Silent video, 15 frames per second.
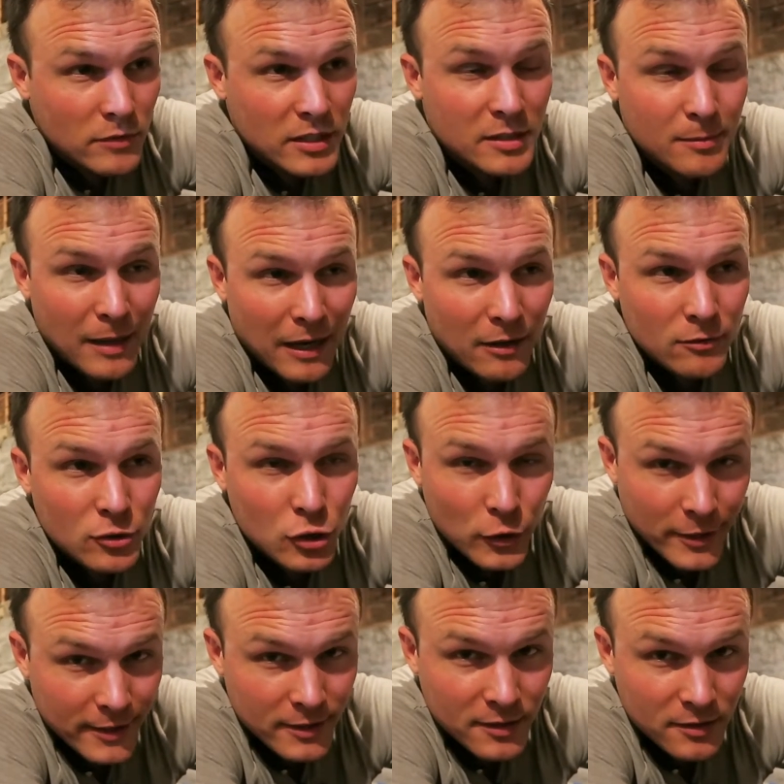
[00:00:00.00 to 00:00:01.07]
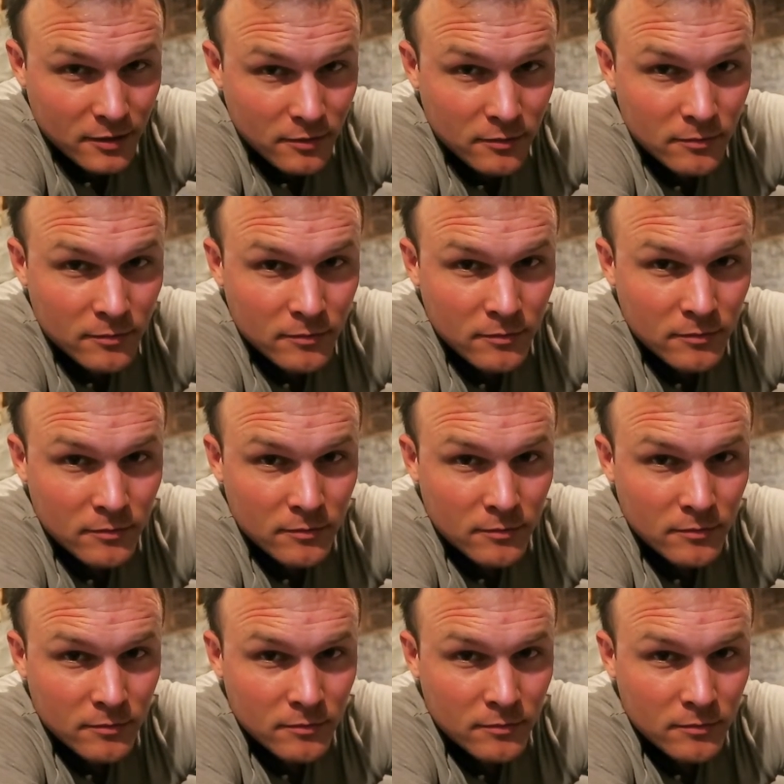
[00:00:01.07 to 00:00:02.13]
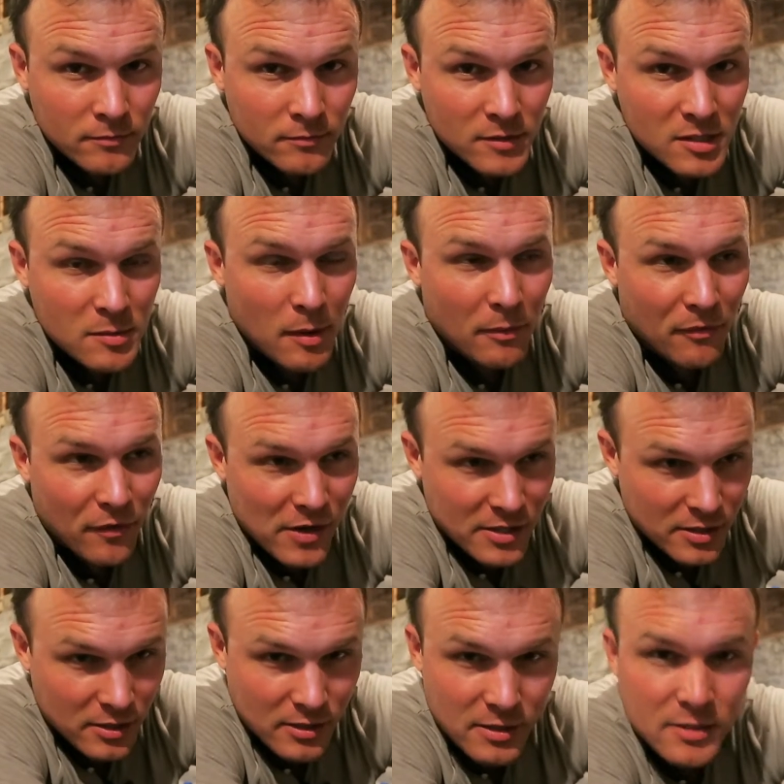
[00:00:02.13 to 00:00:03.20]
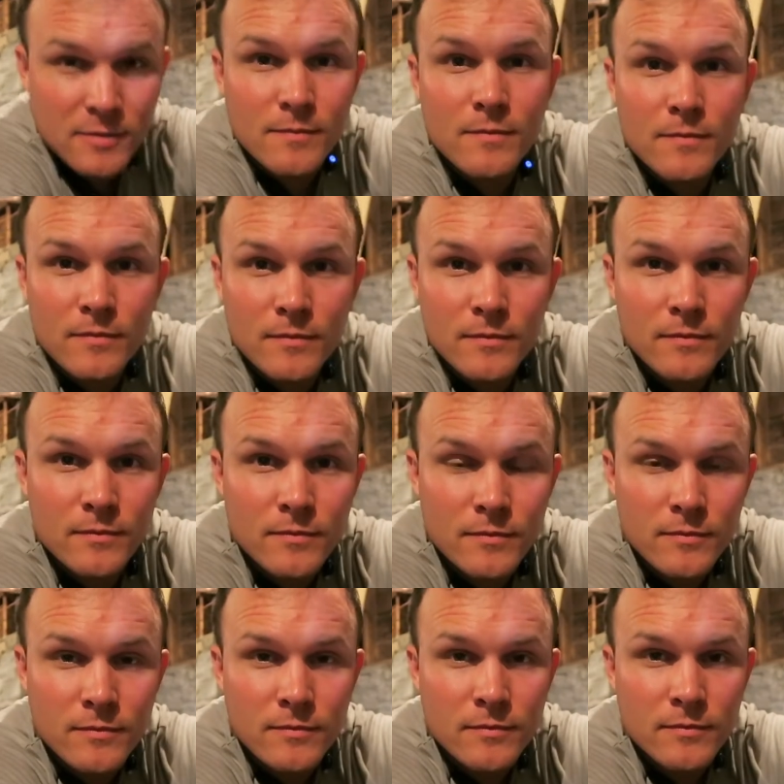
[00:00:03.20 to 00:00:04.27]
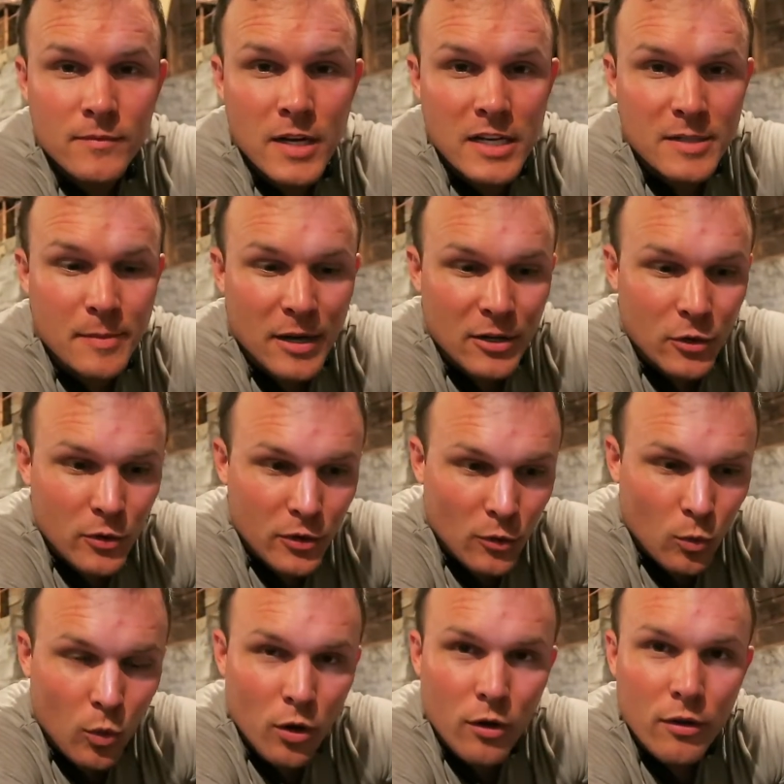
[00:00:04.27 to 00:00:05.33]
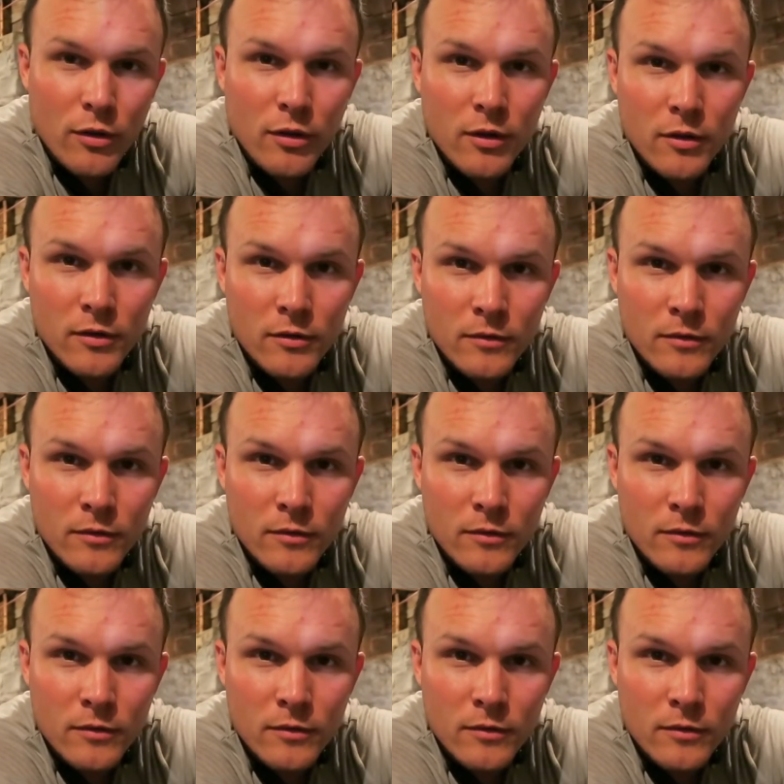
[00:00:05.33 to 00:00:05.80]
It's about trust. It's about professionalism. It's about knowing your worth.